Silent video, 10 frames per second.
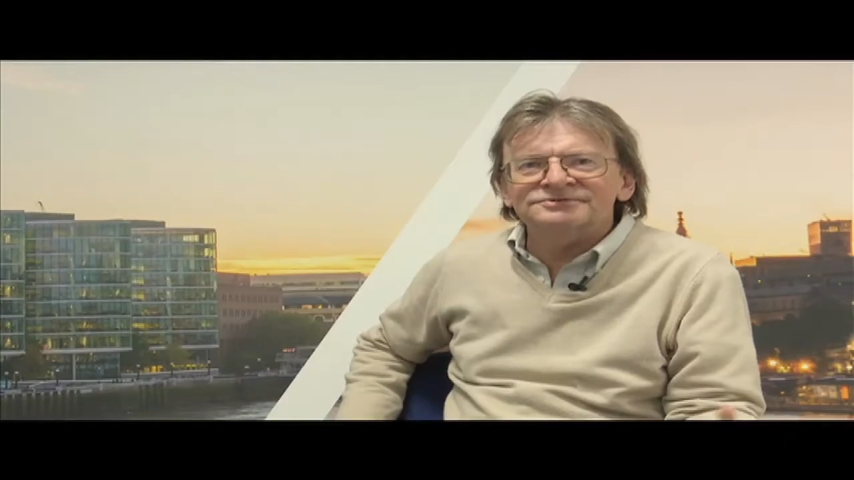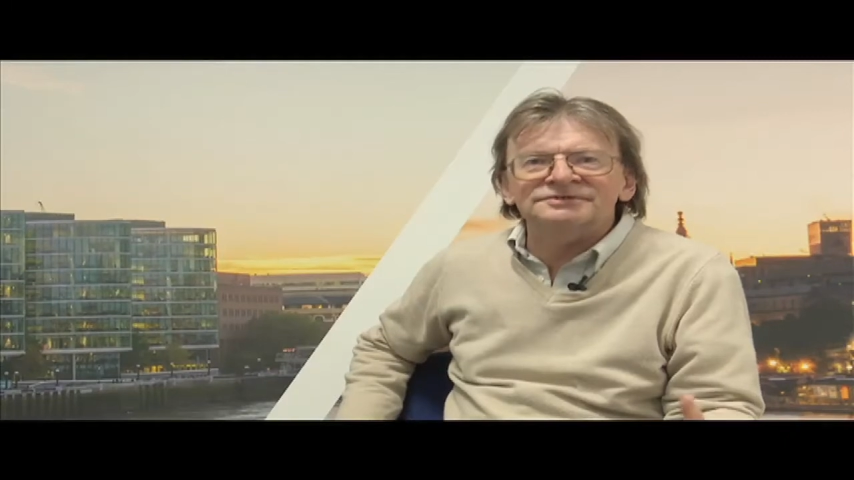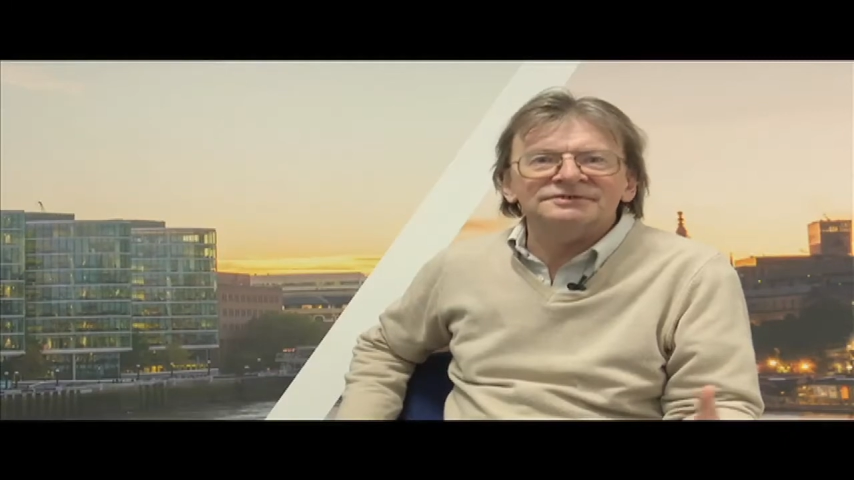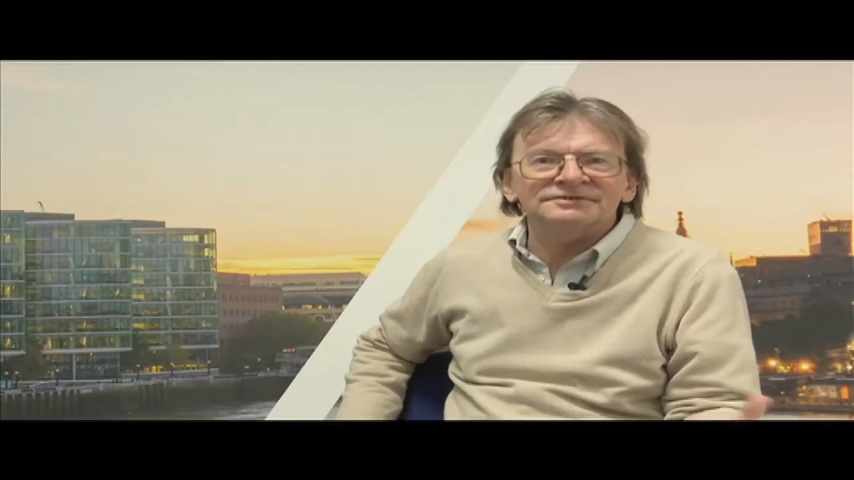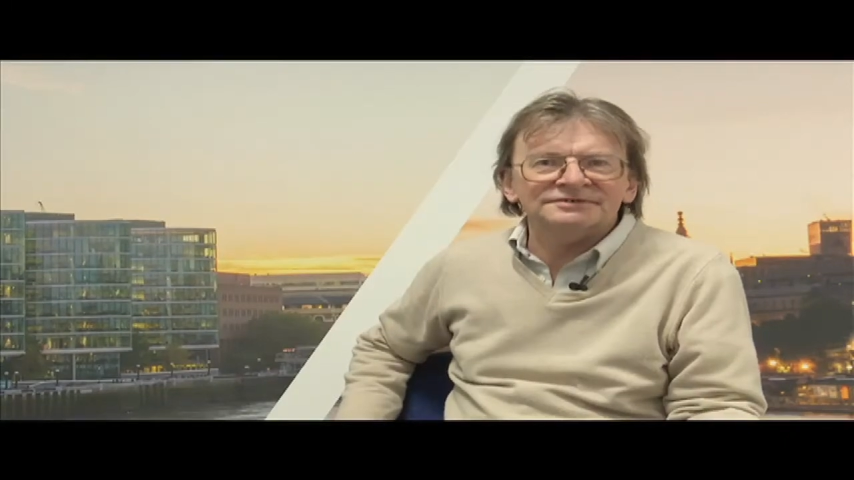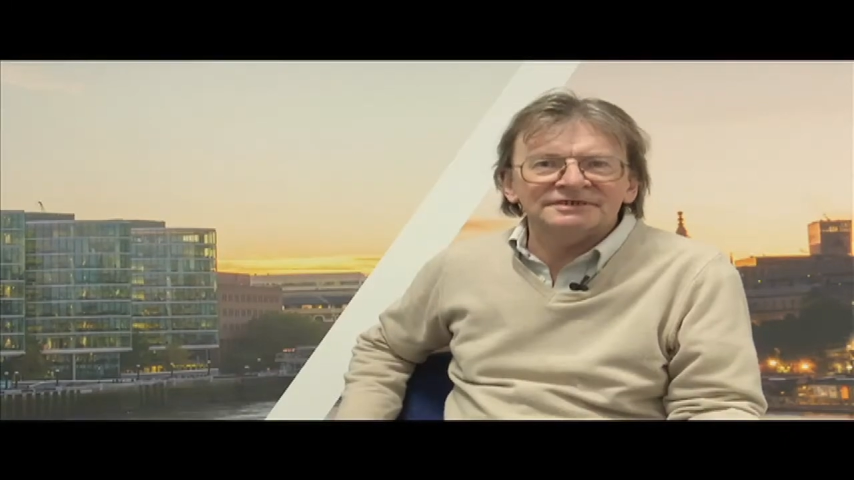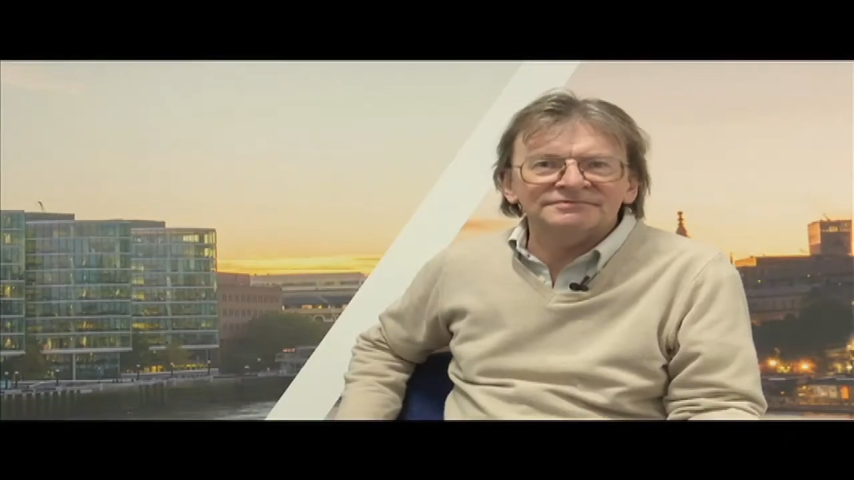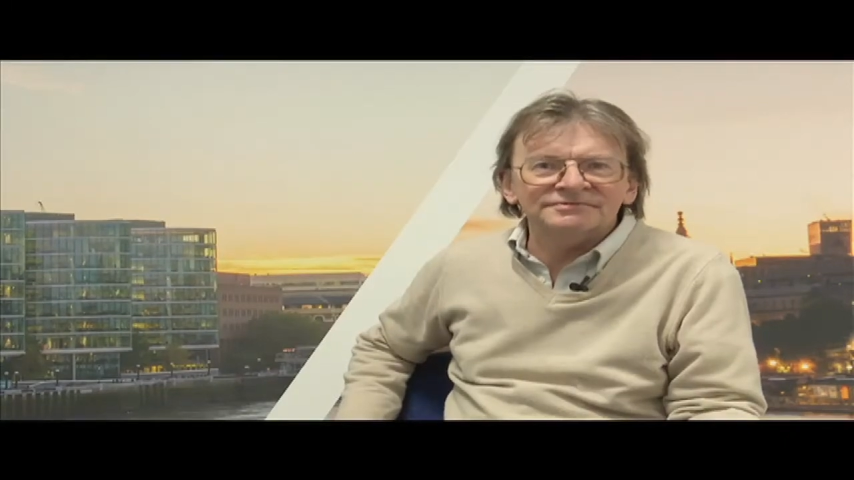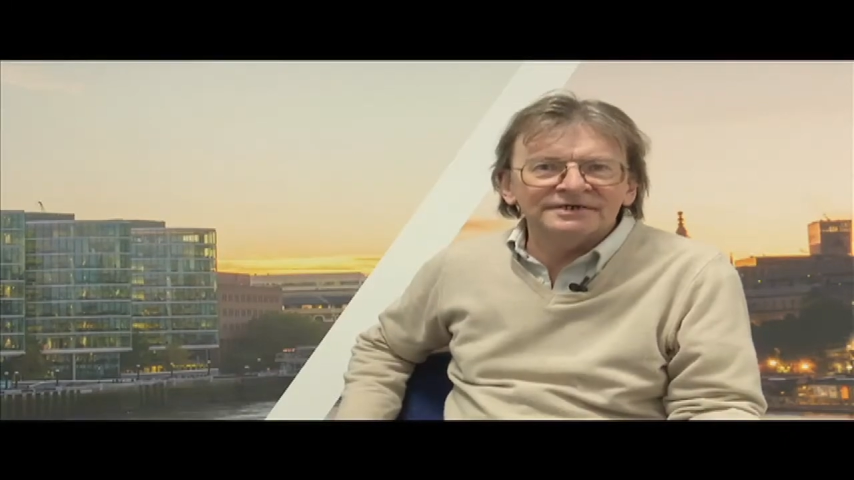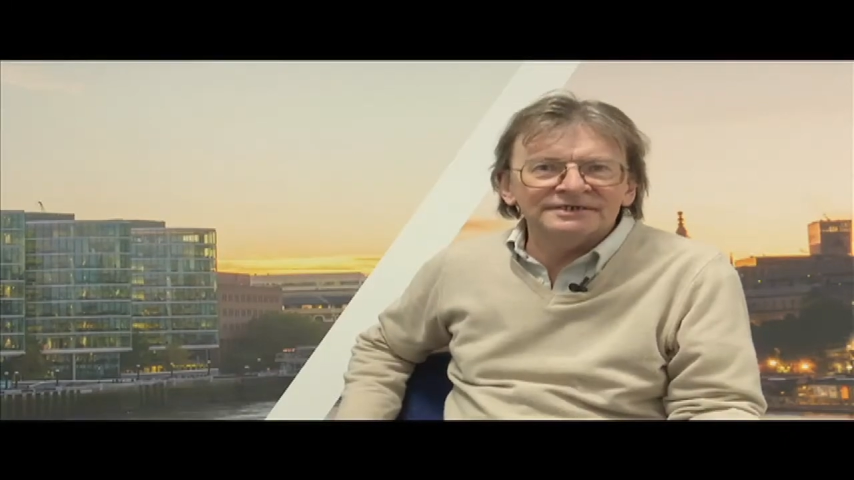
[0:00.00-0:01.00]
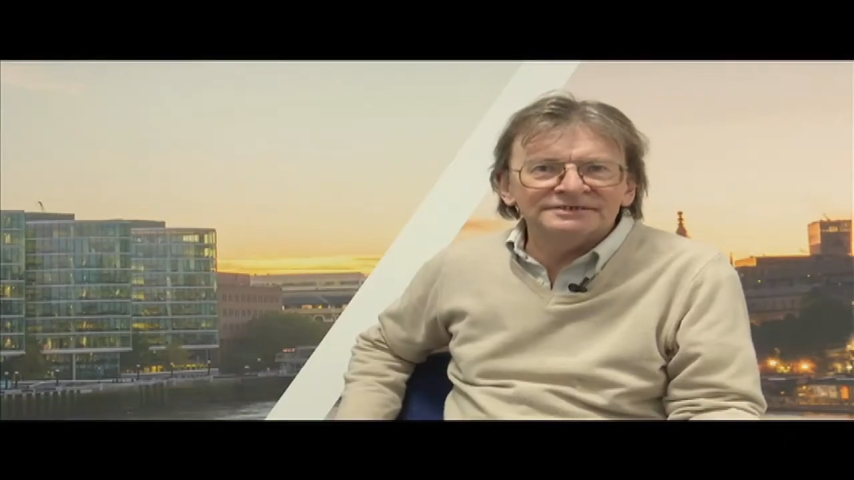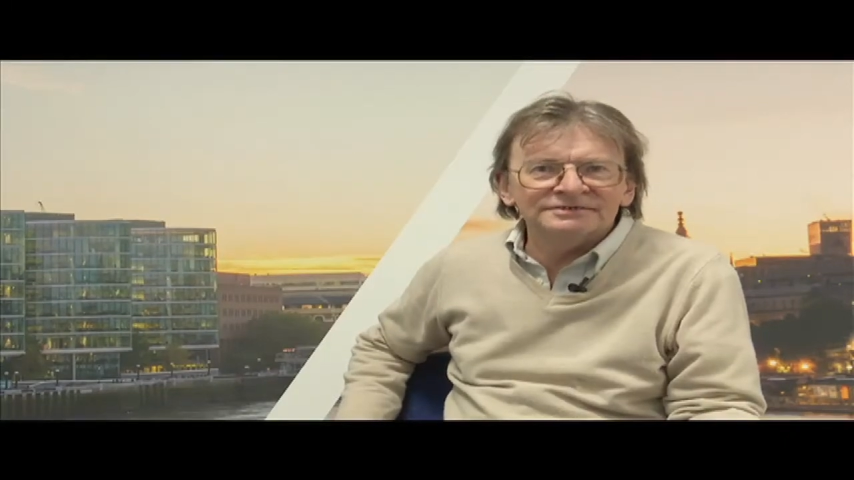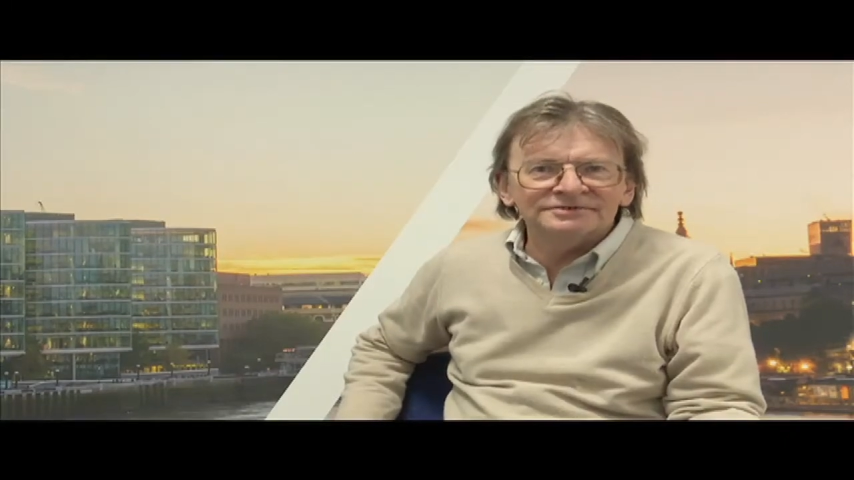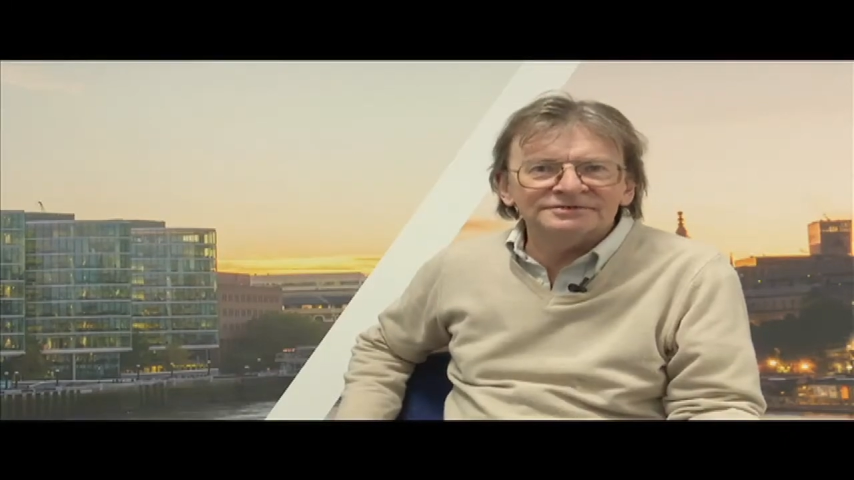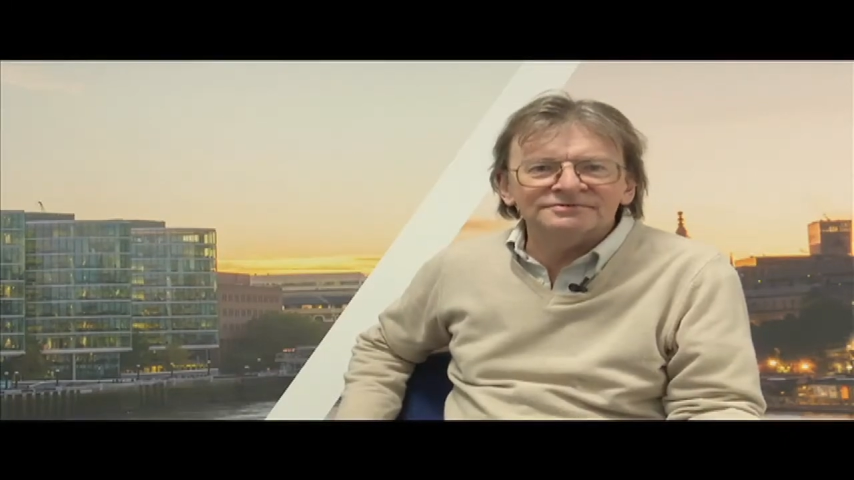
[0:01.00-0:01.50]
the things they provide
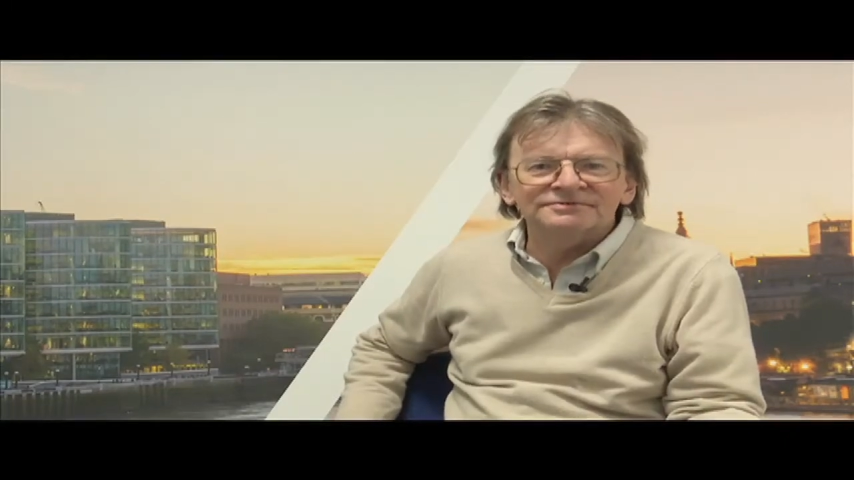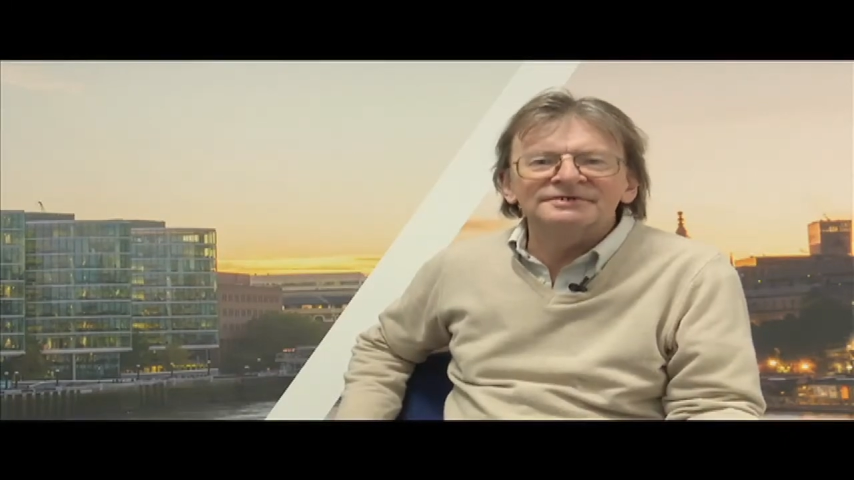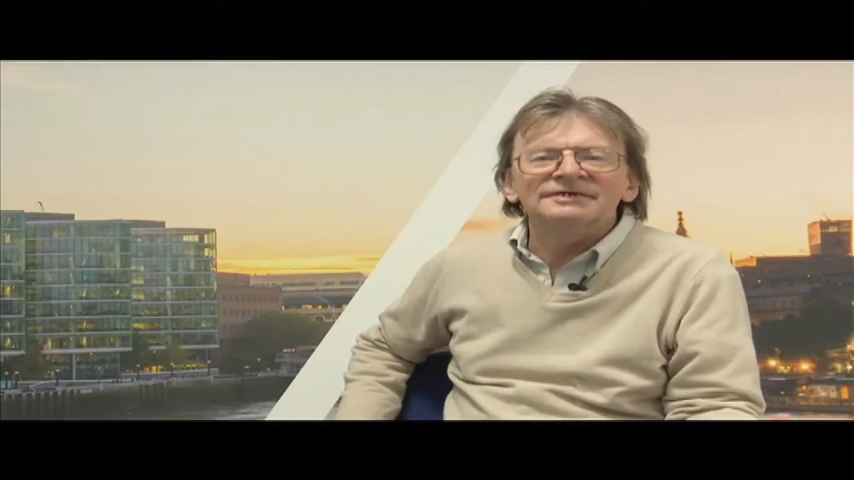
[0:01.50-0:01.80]
in store,